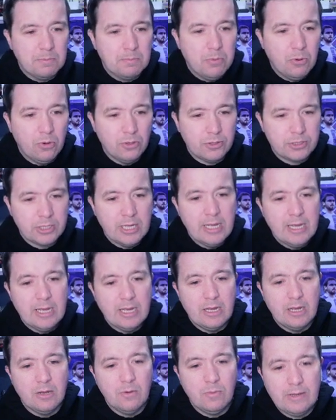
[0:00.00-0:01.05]
but
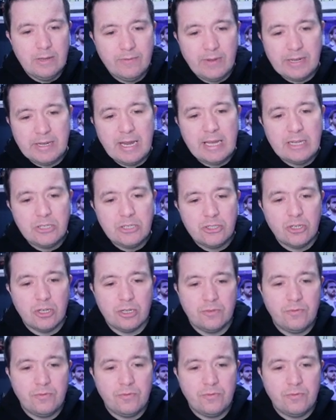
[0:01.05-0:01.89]
uh, we've had nine shots,